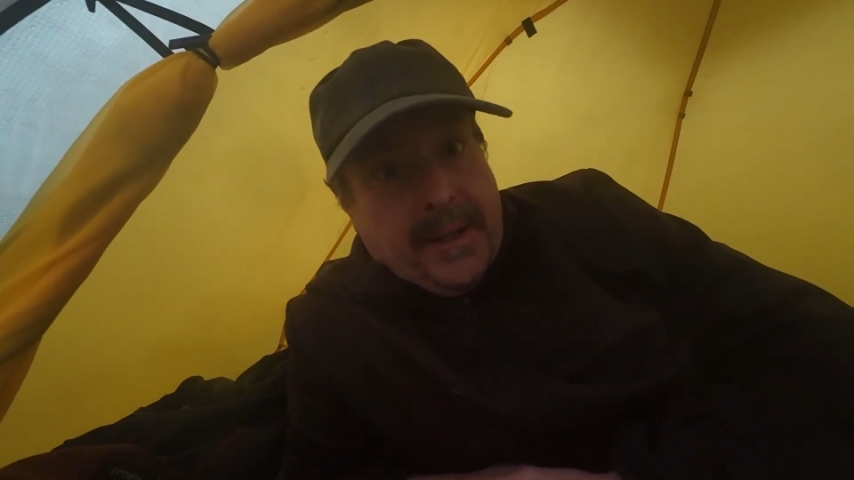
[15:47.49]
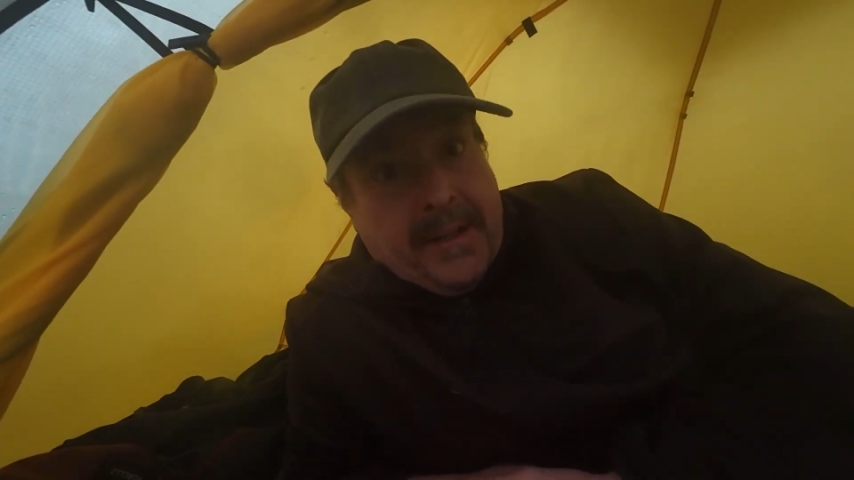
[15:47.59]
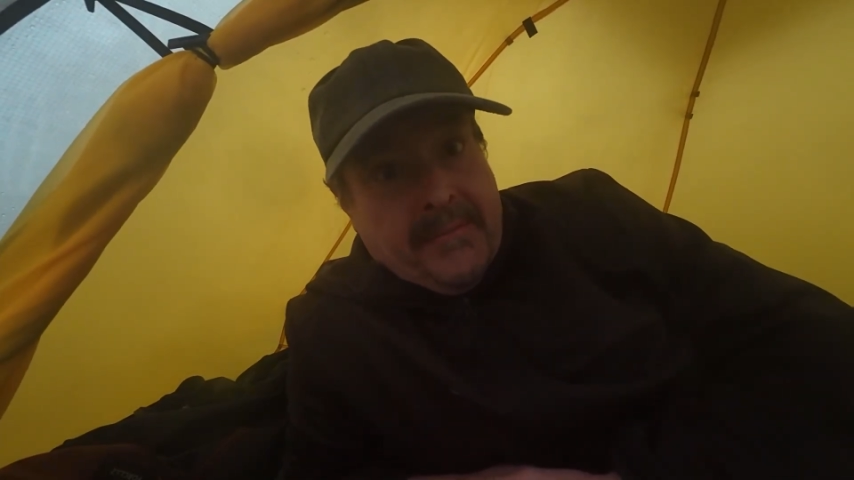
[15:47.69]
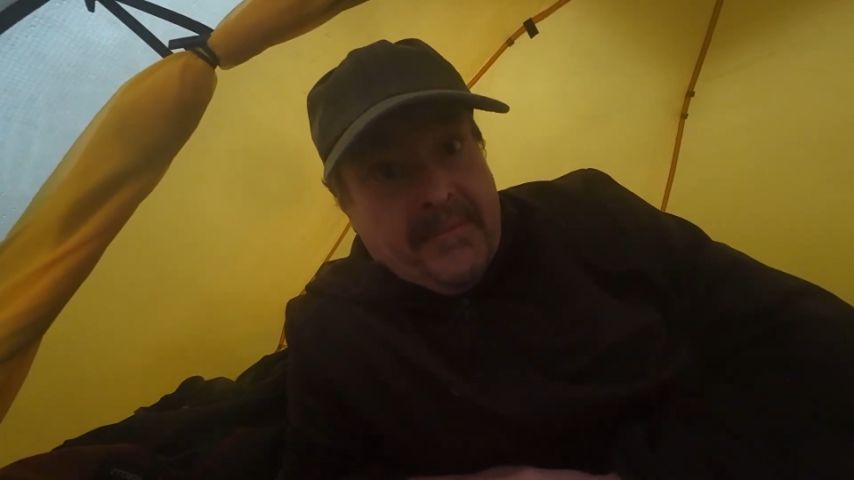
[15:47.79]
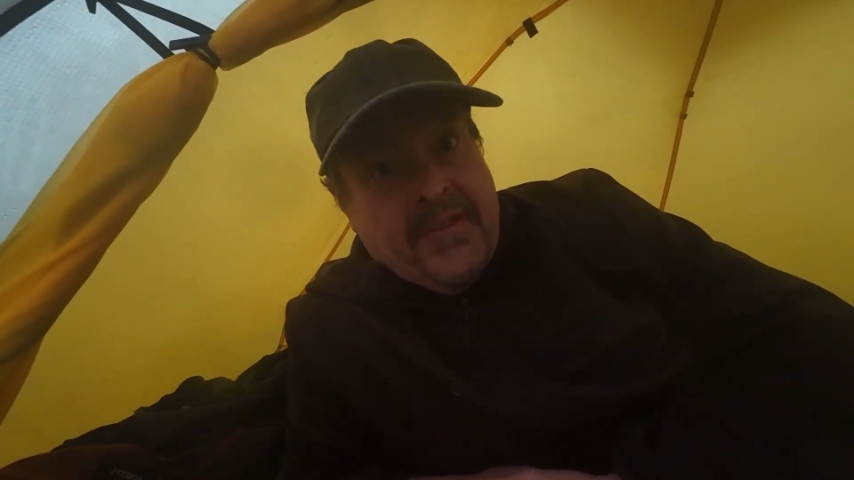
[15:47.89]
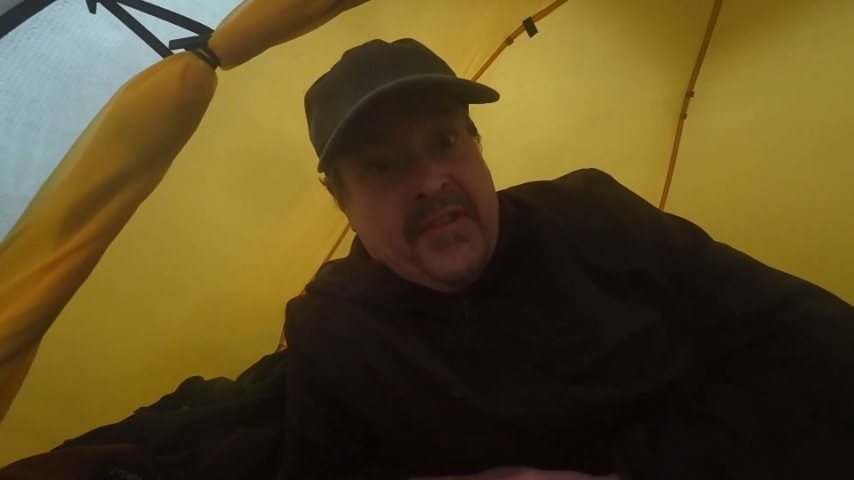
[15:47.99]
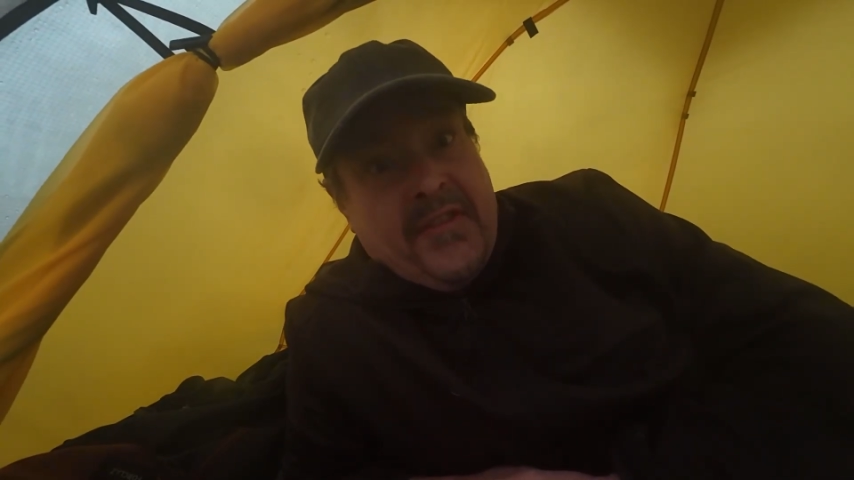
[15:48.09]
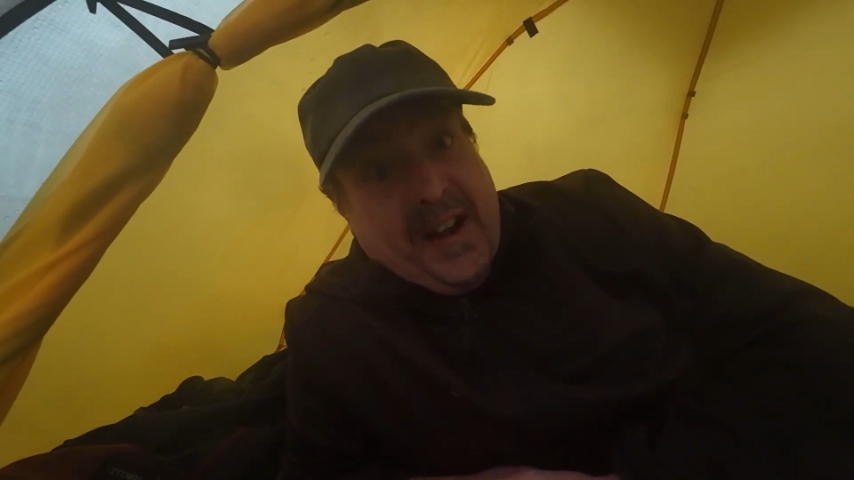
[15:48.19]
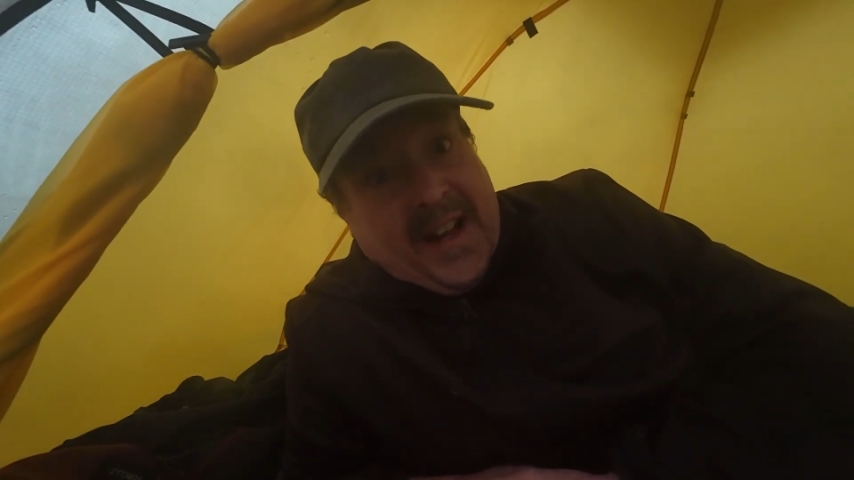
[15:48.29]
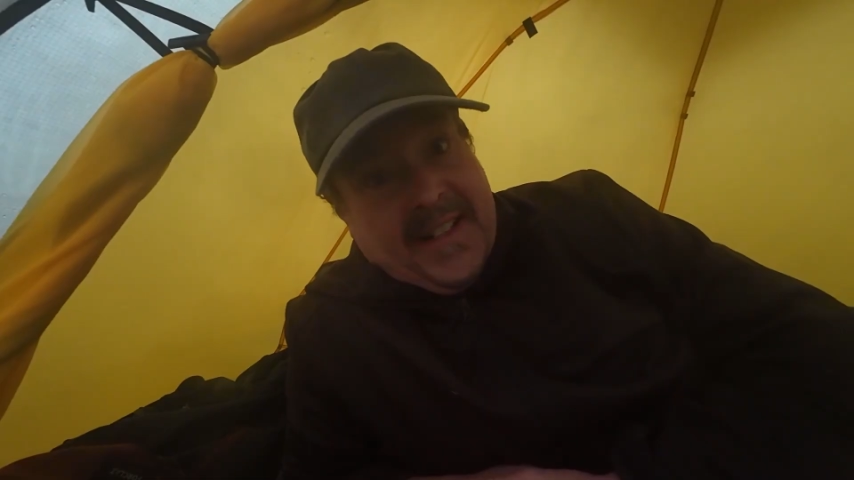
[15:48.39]
big
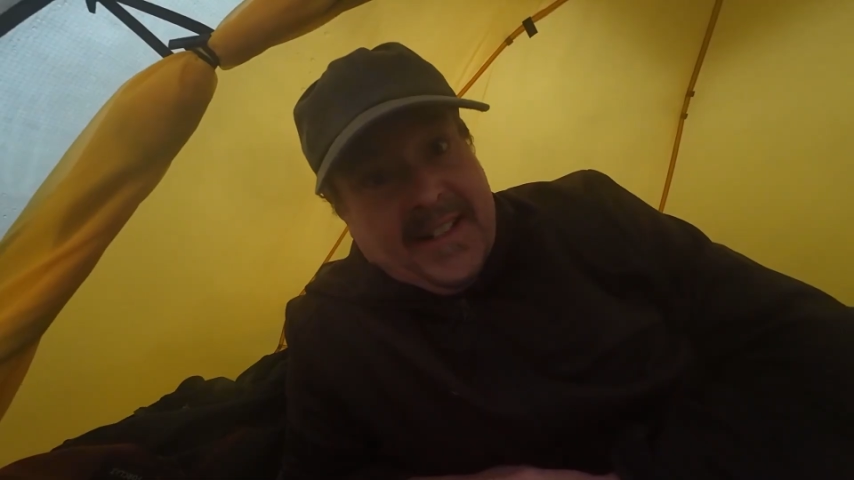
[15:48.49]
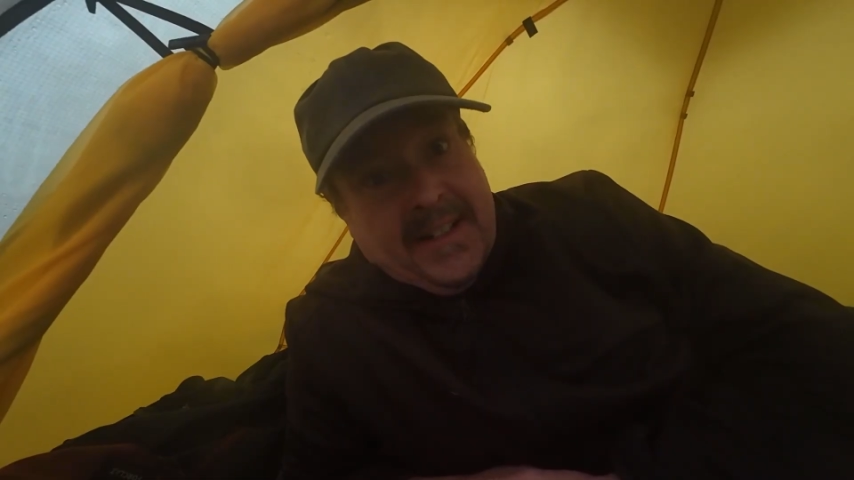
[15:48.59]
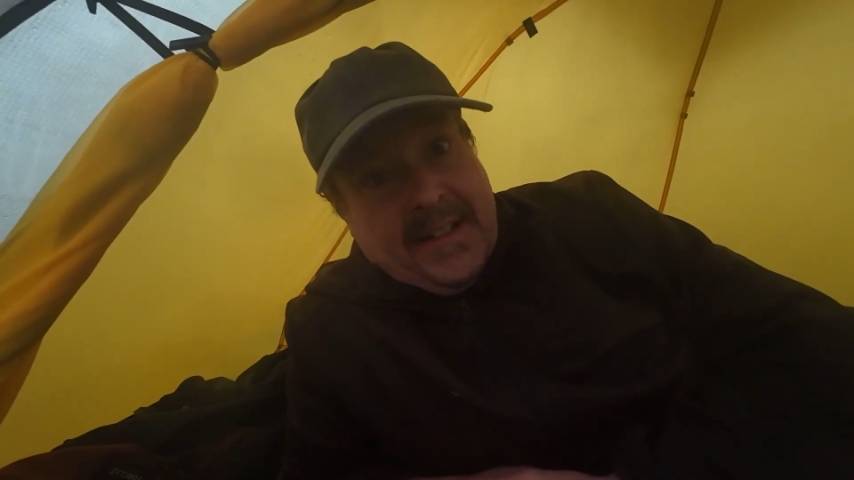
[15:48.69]
fat